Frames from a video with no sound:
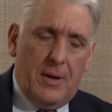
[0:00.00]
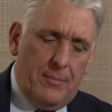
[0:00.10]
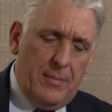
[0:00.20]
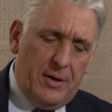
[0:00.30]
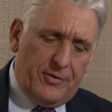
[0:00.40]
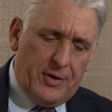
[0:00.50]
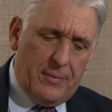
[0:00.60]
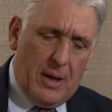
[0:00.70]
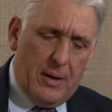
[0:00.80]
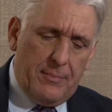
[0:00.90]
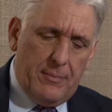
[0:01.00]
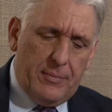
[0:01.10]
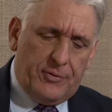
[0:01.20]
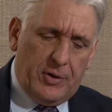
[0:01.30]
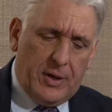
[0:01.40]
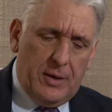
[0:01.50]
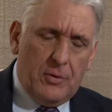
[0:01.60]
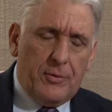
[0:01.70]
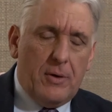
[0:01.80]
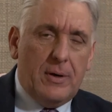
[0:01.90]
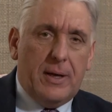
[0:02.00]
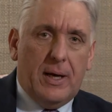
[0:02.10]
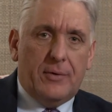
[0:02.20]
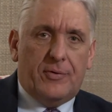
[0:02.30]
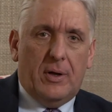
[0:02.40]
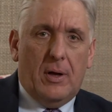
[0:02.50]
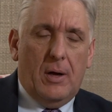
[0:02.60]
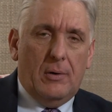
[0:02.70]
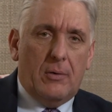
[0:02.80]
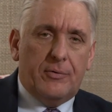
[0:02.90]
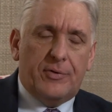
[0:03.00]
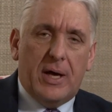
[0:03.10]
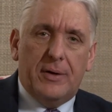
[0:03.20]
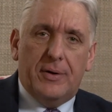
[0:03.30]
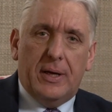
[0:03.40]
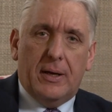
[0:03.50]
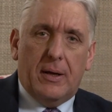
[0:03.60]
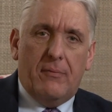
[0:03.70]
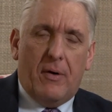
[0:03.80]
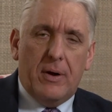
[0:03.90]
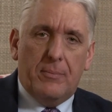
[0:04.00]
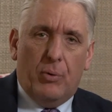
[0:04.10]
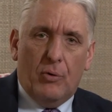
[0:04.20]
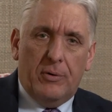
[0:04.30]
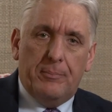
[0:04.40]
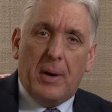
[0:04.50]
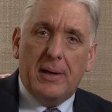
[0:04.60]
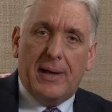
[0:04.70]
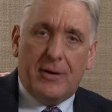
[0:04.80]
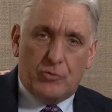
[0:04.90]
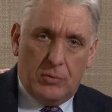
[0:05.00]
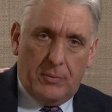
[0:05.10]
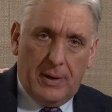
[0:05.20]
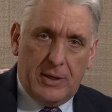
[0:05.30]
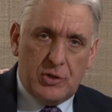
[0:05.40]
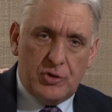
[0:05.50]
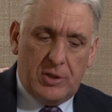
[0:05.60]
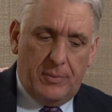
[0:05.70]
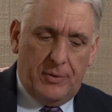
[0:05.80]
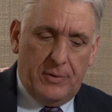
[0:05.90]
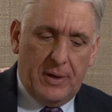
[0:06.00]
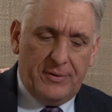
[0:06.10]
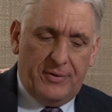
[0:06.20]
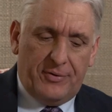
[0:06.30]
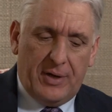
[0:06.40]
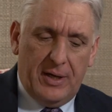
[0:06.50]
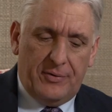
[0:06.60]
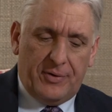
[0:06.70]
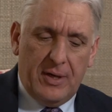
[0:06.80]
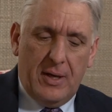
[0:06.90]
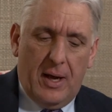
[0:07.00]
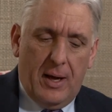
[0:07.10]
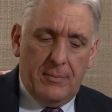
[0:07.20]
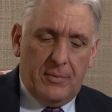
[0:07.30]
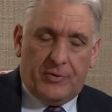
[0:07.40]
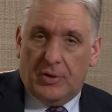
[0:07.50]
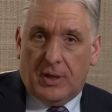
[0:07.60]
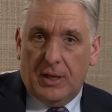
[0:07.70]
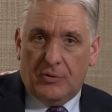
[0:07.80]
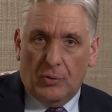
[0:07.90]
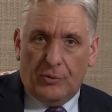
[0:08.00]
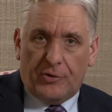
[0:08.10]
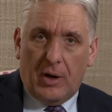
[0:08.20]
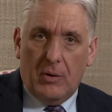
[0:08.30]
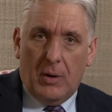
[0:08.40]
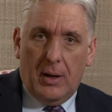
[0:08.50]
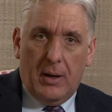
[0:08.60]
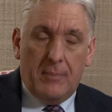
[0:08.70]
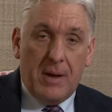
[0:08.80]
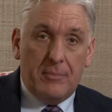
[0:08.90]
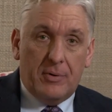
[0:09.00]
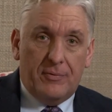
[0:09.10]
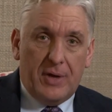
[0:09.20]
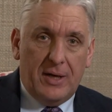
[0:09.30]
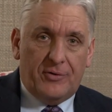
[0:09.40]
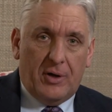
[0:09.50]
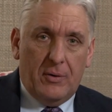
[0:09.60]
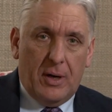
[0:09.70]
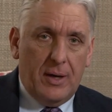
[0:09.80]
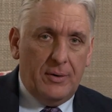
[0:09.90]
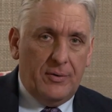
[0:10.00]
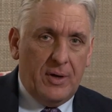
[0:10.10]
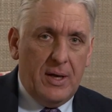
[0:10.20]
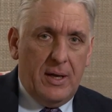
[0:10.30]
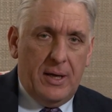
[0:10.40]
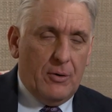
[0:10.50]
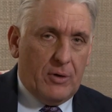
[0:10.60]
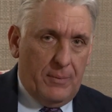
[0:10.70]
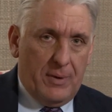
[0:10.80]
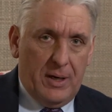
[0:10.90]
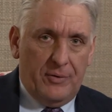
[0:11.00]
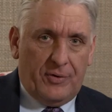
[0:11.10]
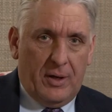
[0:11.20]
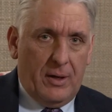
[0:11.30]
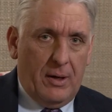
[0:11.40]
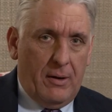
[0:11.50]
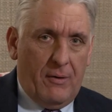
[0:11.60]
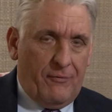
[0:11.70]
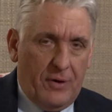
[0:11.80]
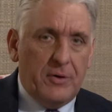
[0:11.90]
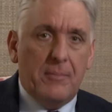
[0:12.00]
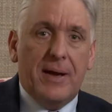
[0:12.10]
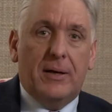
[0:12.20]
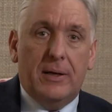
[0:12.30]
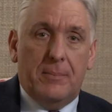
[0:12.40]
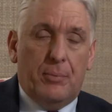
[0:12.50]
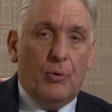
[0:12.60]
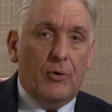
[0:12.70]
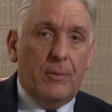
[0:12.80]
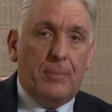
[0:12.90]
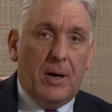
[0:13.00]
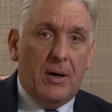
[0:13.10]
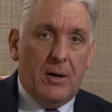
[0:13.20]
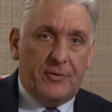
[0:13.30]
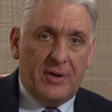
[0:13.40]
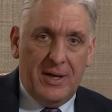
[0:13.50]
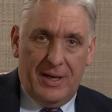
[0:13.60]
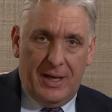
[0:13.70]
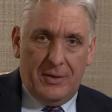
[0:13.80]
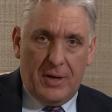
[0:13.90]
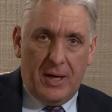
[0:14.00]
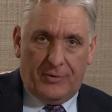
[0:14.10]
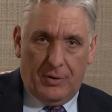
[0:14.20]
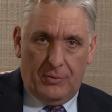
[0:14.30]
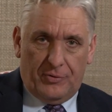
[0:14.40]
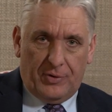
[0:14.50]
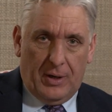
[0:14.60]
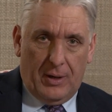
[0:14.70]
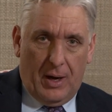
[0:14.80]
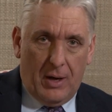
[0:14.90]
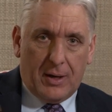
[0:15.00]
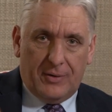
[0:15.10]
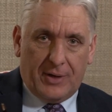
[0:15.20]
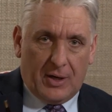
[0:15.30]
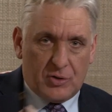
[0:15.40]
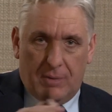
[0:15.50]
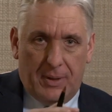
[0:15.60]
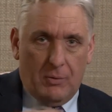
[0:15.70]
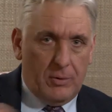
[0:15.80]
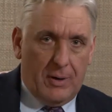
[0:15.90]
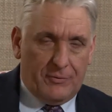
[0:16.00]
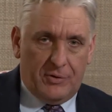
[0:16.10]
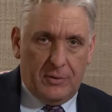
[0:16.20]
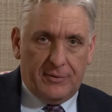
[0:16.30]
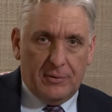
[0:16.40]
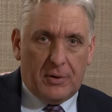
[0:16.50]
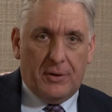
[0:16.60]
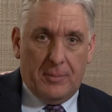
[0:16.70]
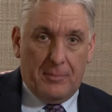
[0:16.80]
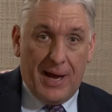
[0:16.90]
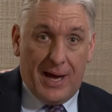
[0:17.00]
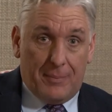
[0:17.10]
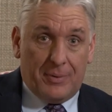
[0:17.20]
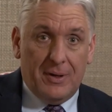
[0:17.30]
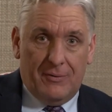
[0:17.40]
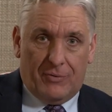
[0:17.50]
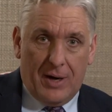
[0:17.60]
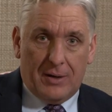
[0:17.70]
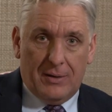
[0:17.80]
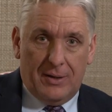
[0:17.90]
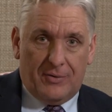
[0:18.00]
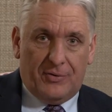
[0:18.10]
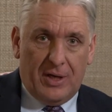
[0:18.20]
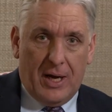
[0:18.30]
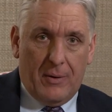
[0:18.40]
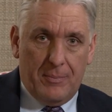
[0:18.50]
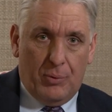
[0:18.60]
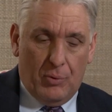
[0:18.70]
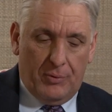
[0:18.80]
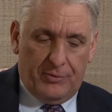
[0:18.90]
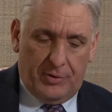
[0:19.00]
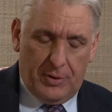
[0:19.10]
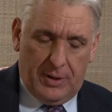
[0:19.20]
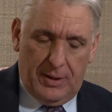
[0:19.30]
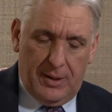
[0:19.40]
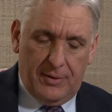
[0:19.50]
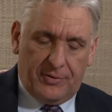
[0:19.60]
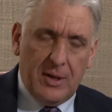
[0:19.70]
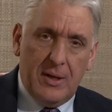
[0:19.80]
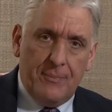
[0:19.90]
Minister, Turkey not only has a long-standing, very important bilateral relationship with the United States, Turkey is also a member of NATO, and it occupies a fundamentally important part in NATO's architecture. I mean, all you have to do is look at the map, frankly, to see how important Turkey is.